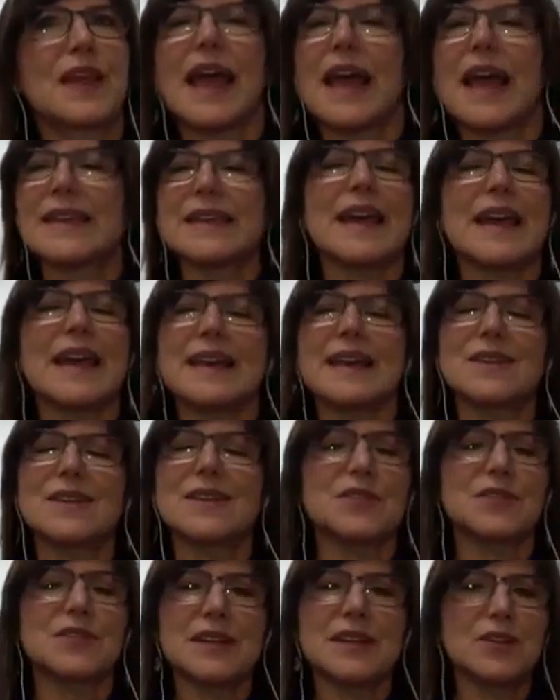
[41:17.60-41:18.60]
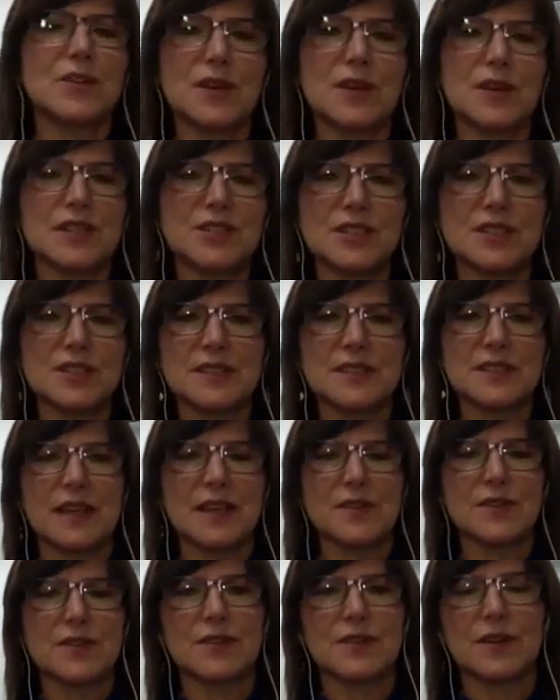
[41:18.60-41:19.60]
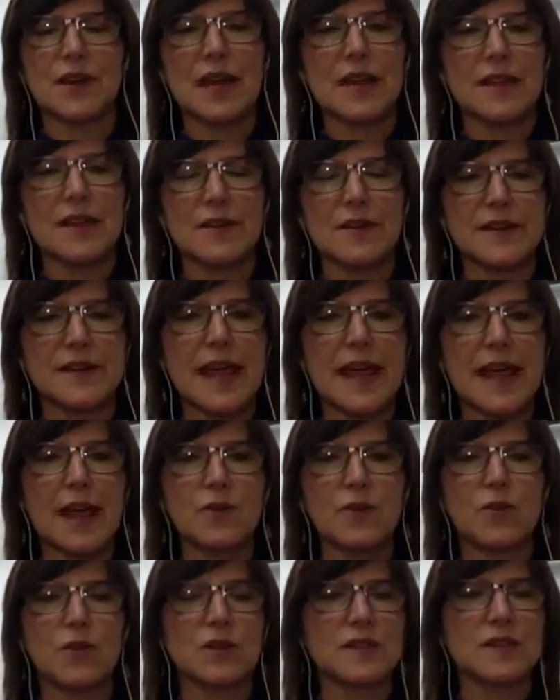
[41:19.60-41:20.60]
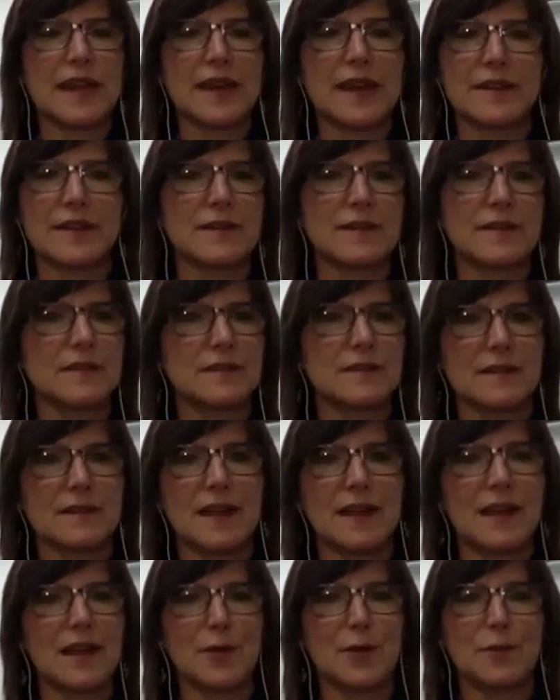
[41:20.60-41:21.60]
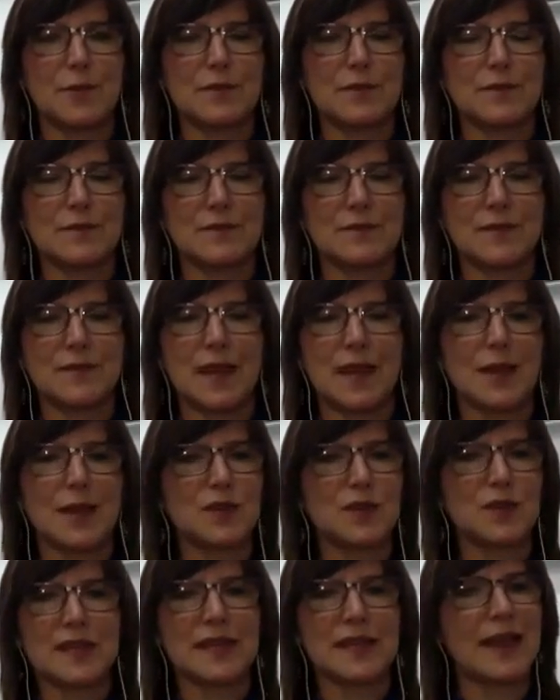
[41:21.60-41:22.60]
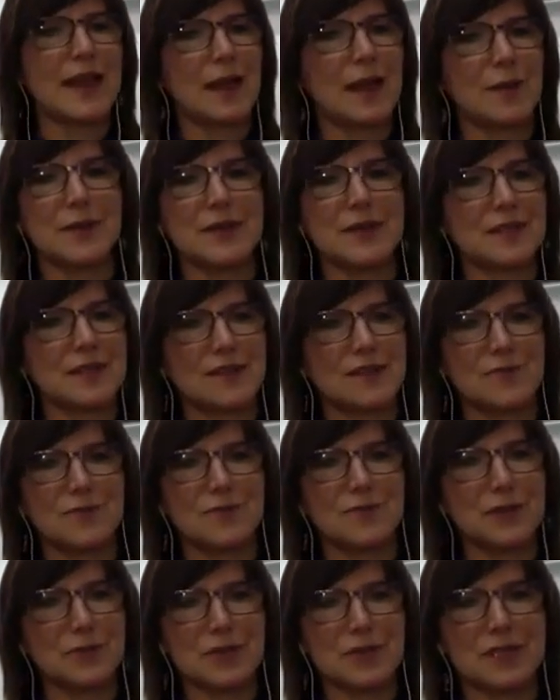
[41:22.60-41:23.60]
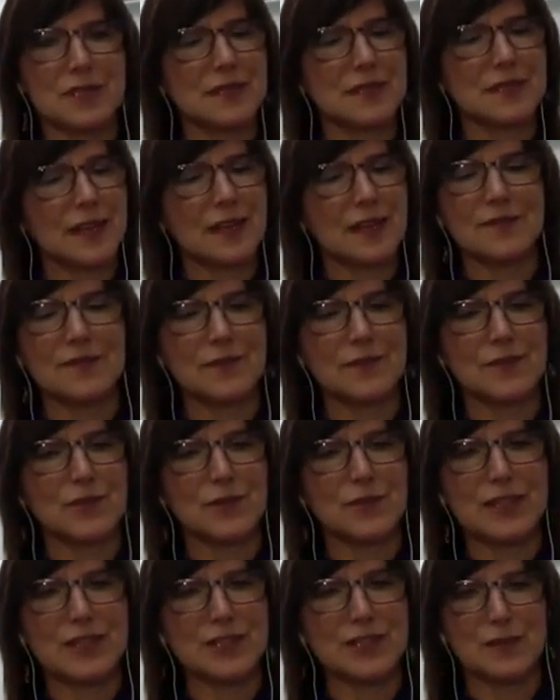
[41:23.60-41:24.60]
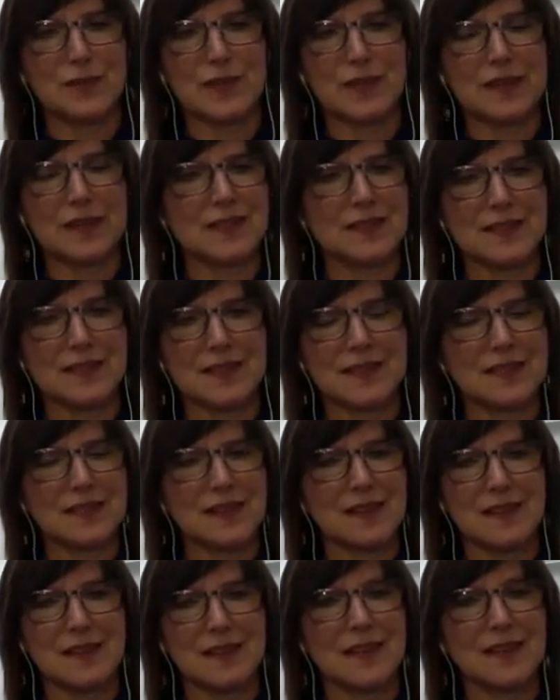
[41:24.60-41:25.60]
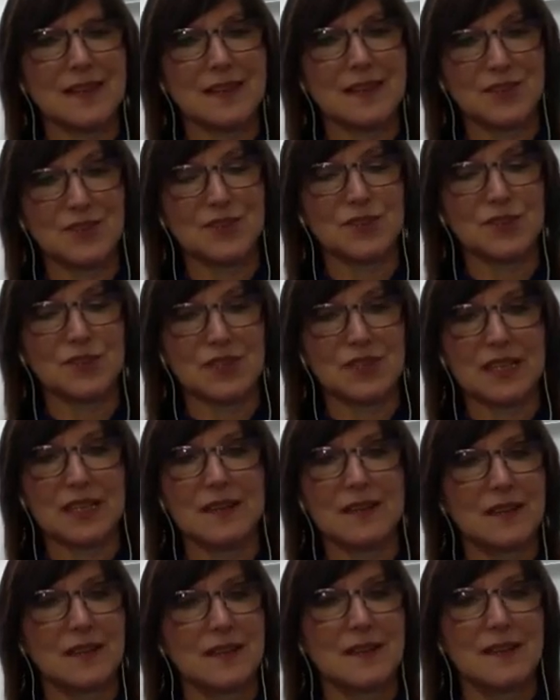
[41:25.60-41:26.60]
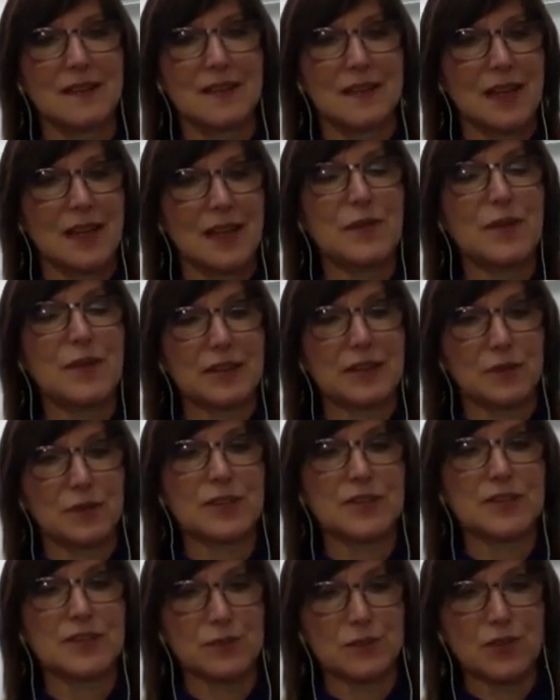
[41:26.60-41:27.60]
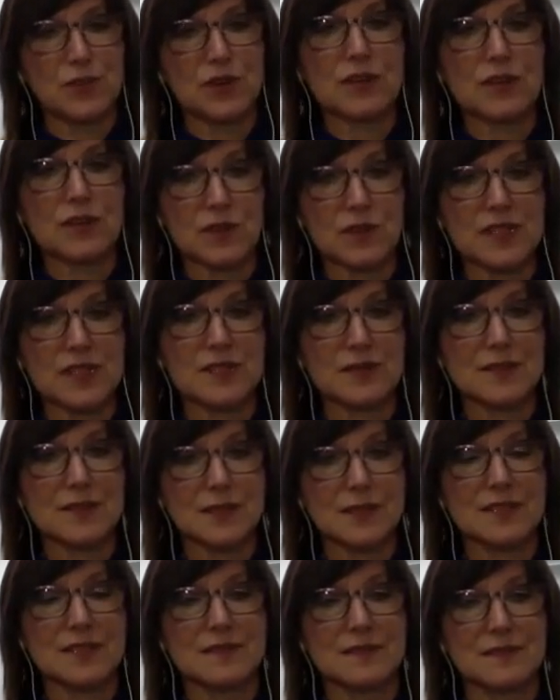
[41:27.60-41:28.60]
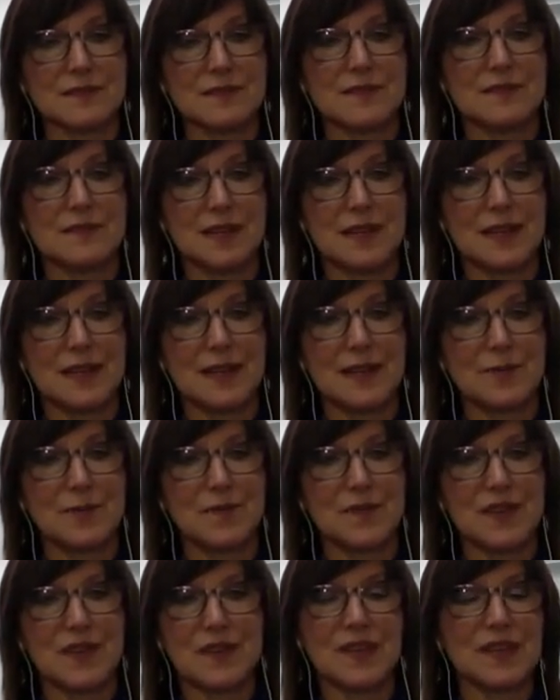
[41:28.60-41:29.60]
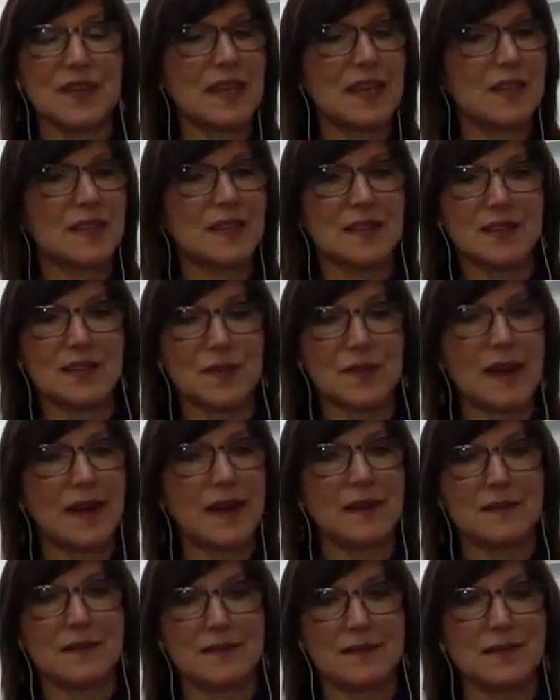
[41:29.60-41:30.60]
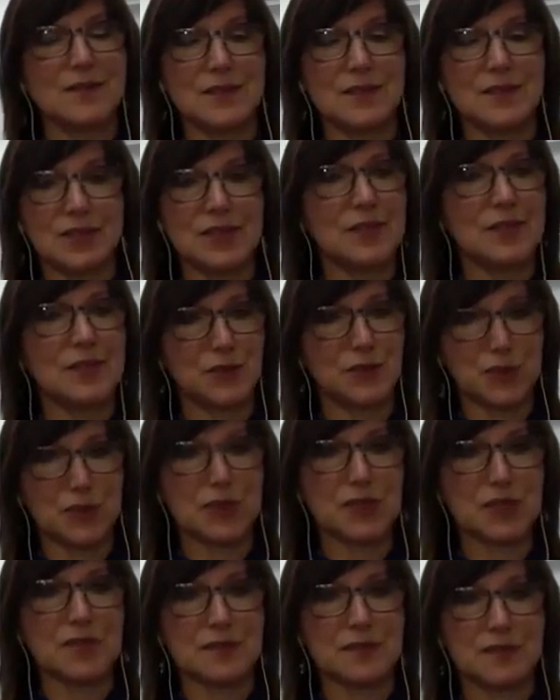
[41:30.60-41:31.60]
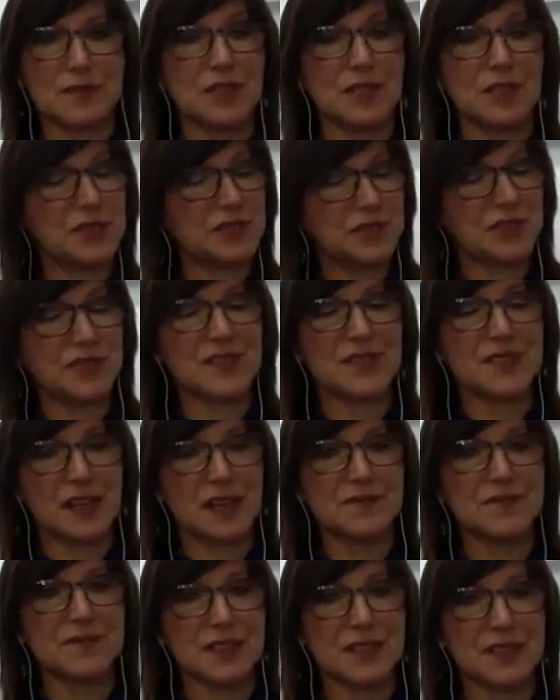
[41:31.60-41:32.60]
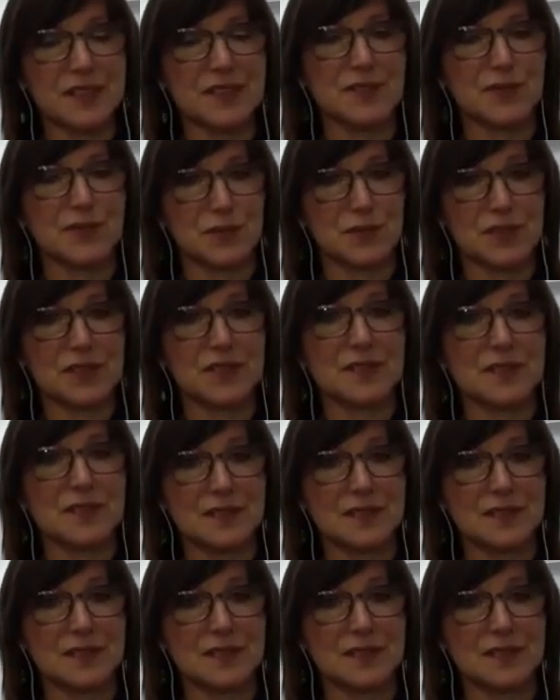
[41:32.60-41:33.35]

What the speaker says: yeah, and if there are any questions either now or later, I'm really happy to give people a lot of information about this, because I think it is truly about the most important work that we do. If you get this right, you heal the world. You heal yourself and you heal the world.